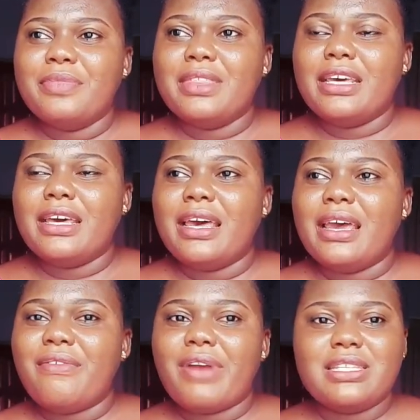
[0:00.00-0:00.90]

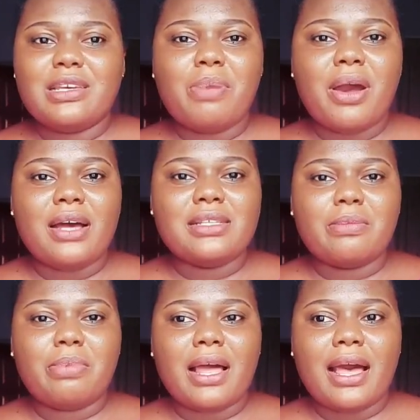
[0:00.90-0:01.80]
the erratic power
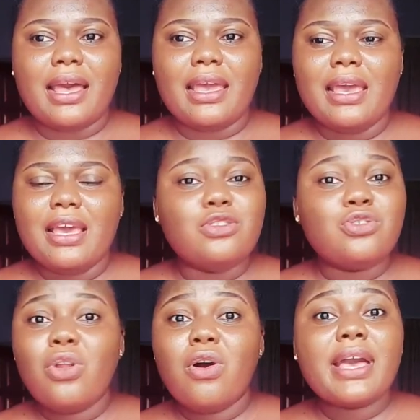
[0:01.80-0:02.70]
supply is
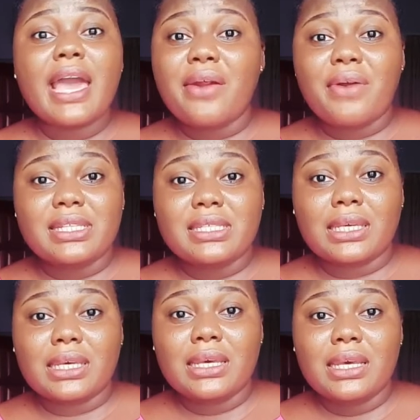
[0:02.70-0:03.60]
no longer
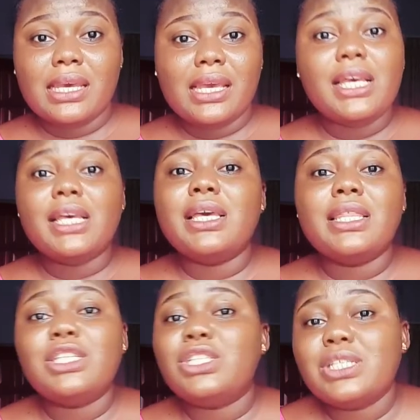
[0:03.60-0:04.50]
erratic.
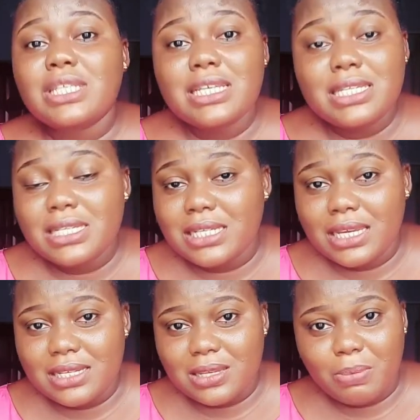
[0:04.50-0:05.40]
There just isn't
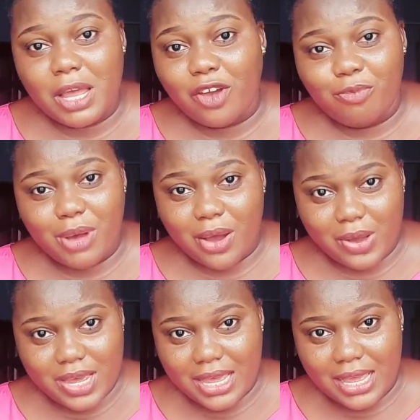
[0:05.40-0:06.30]
any supply of power.